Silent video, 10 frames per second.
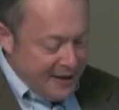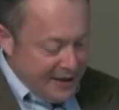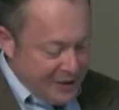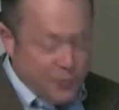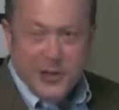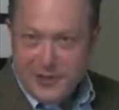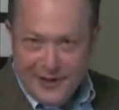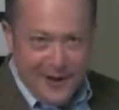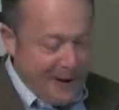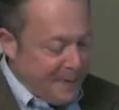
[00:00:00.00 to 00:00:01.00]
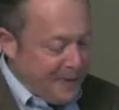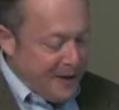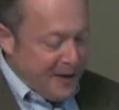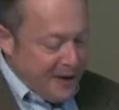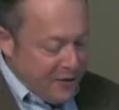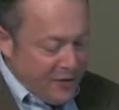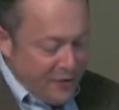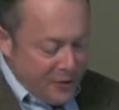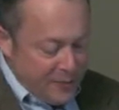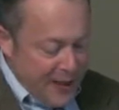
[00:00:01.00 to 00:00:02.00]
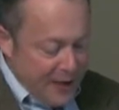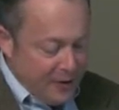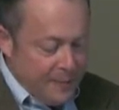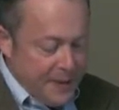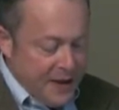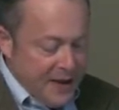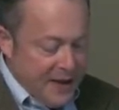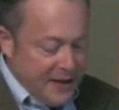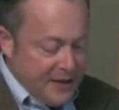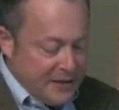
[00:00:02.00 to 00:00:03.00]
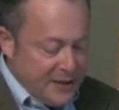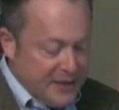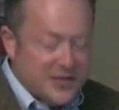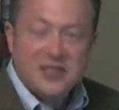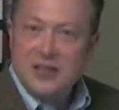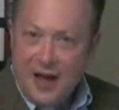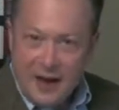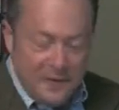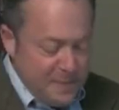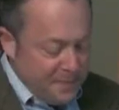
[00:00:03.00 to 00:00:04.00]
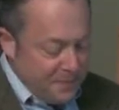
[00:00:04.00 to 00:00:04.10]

It's printed there. Here in the first panel is Scott